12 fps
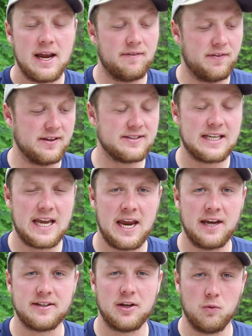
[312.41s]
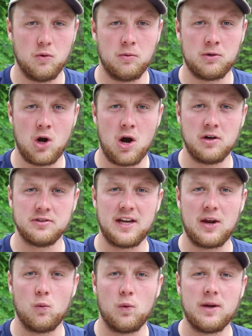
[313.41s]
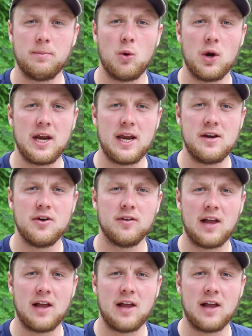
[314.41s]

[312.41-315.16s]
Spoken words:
If this kinks, it will cause a weak point in your